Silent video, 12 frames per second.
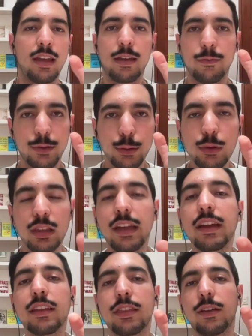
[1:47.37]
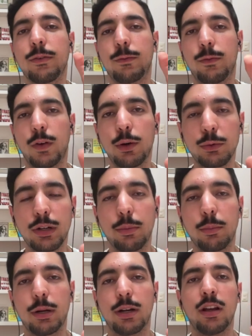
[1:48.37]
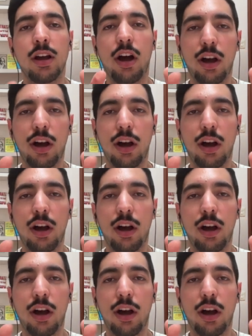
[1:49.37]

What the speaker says: if you link the phone number